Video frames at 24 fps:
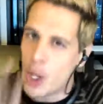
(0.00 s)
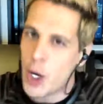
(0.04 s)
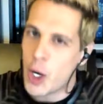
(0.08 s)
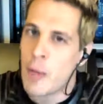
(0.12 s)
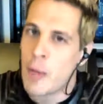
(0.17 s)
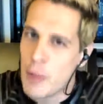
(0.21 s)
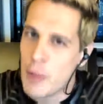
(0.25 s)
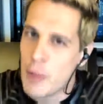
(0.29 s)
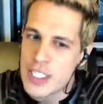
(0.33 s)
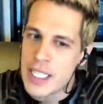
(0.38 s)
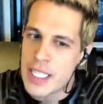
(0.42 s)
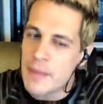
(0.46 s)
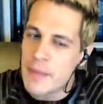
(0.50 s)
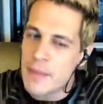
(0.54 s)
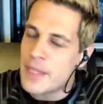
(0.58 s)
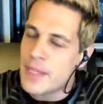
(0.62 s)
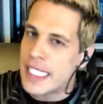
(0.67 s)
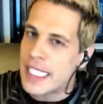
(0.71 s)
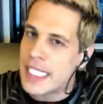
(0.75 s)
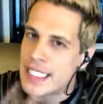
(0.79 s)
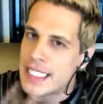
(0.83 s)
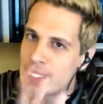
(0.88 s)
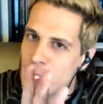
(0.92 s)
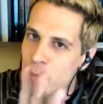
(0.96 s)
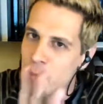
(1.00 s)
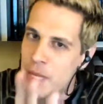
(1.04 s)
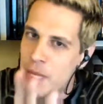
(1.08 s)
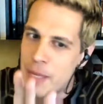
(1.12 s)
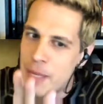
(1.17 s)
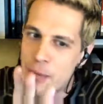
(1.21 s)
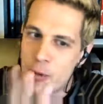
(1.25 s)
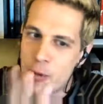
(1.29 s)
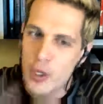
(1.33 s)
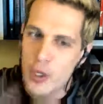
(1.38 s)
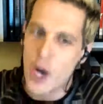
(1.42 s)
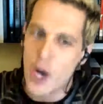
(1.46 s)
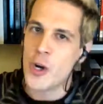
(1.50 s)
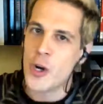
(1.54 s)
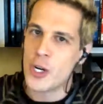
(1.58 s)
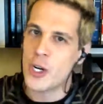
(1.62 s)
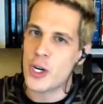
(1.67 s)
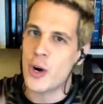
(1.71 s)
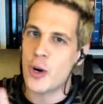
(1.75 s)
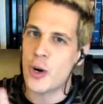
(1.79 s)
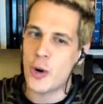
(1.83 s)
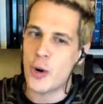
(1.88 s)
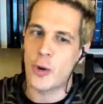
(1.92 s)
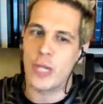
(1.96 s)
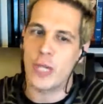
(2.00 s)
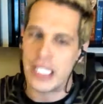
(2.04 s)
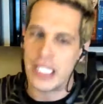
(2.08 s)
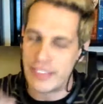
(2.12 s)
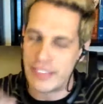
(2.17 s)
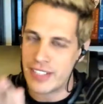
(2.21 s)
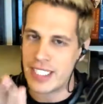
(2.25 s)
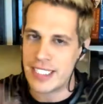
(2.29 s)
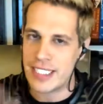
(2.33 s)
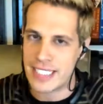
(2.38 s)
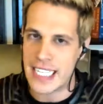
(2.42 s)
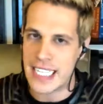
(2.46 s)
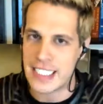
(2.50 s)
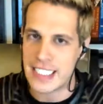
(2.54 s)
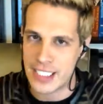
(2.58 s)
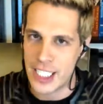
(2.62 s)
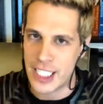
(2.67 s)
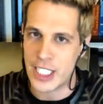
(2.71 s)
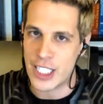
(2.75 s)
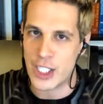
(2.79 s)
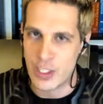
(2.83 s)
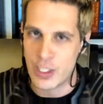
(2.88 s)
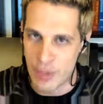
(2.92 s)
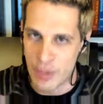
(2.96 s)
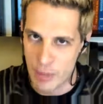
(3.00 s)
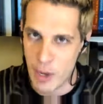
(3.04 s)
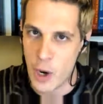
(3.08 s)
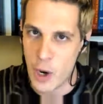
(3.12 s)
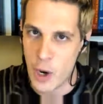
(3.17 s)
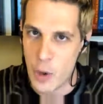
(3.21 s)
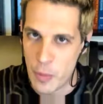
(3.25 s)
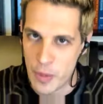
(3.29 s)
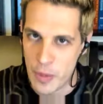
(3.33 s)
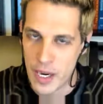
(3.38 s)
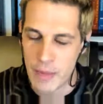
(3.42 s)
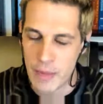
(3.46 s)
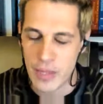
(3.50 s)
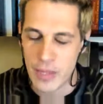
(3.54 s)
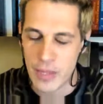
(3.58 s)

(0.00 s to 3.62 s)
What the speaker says: put something in so people know you're not calling for the assassination of the Pope. And I'm